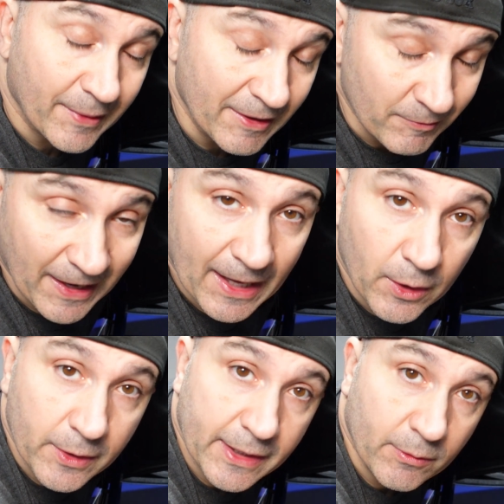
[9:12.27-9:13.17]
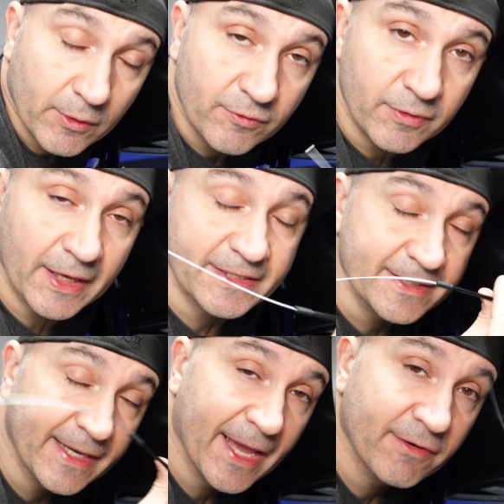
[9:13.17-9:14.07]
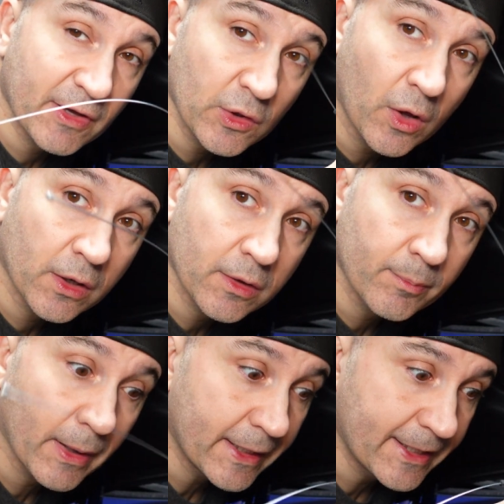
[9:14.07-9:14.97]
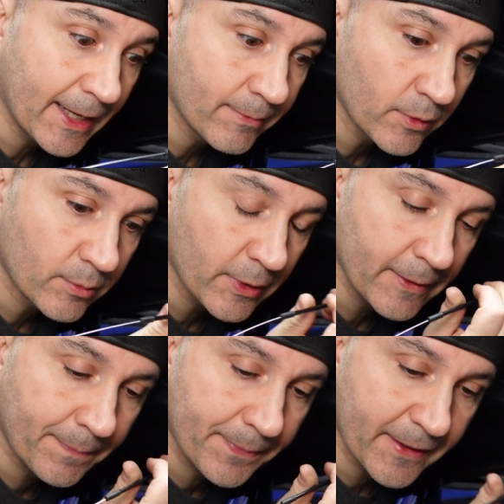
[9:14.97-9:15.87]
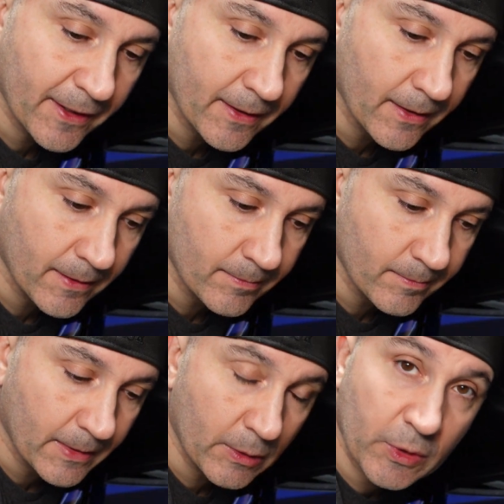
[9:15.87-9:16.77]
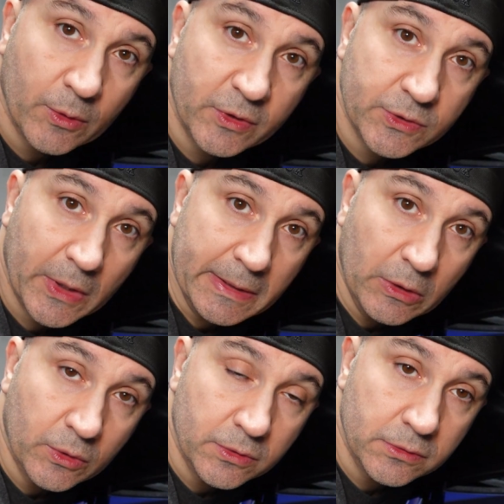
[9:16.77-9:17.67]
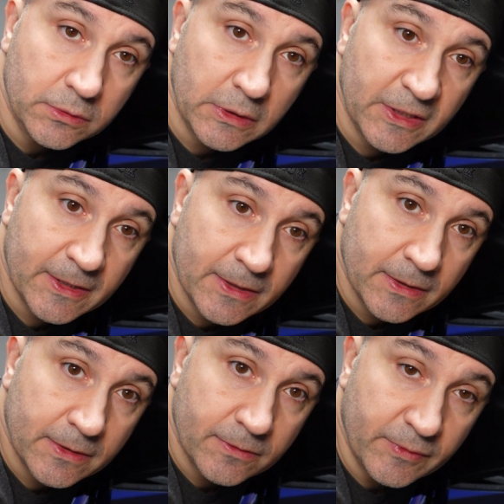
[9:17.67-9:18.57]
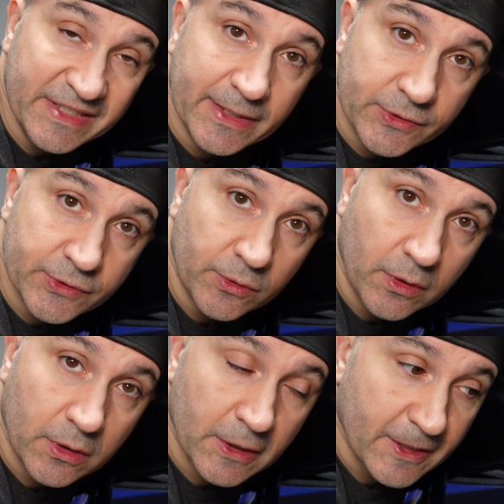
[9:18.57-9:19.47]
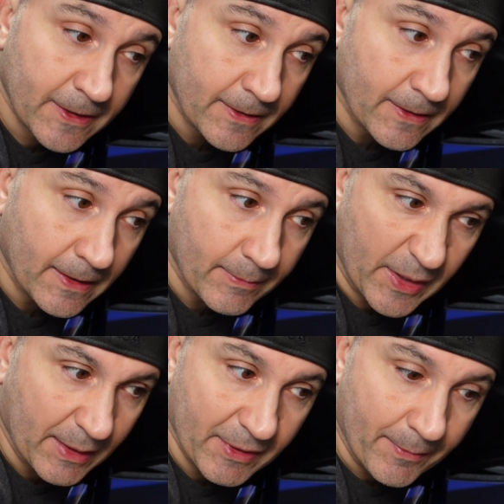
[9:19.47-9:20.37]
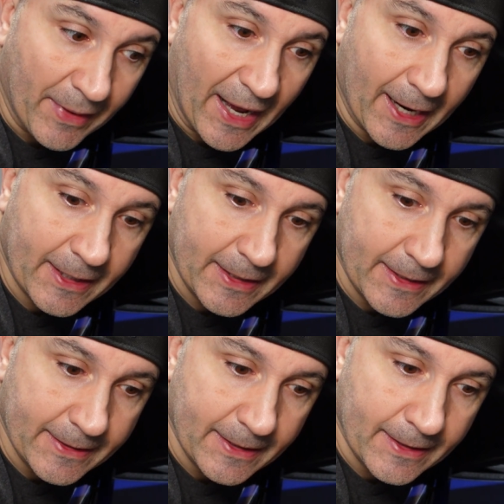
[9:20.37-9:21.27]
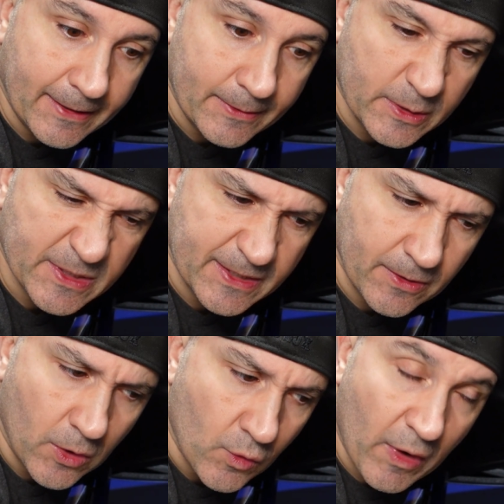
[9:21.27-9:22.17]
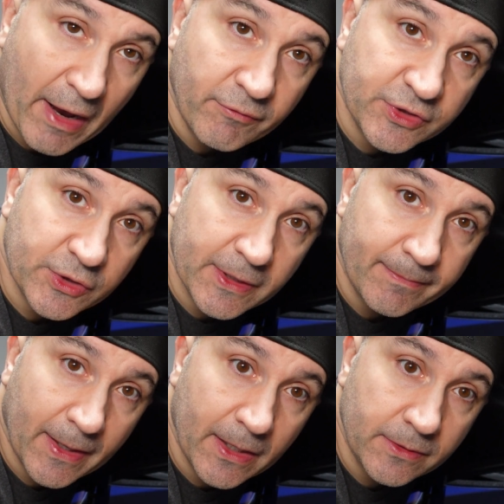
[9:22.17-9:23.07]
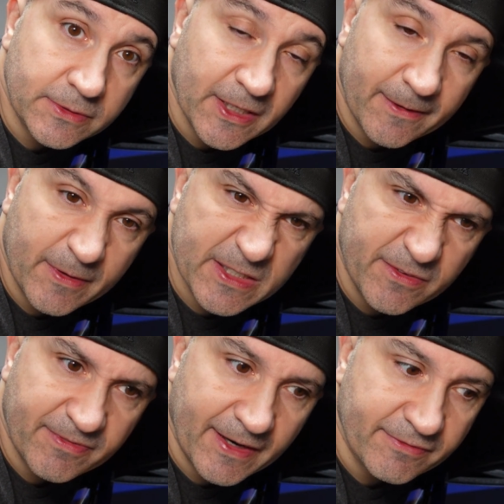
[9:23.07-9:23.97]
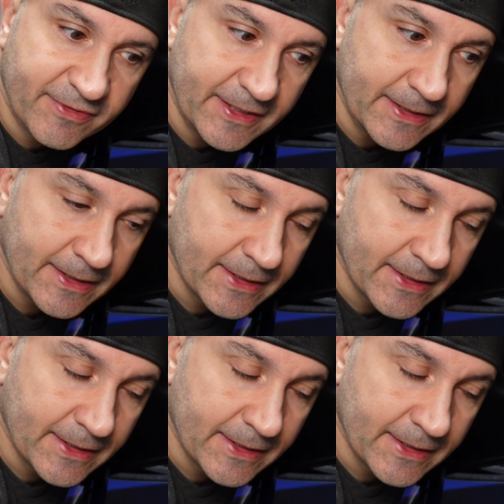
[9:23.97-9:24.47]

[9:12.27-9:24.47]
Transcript: In reality, I would have liked to have a longer bike cable, but and when I went to a local retail store, it came in a pack, and looks like they're all ravaging about, I want to say 5 feet.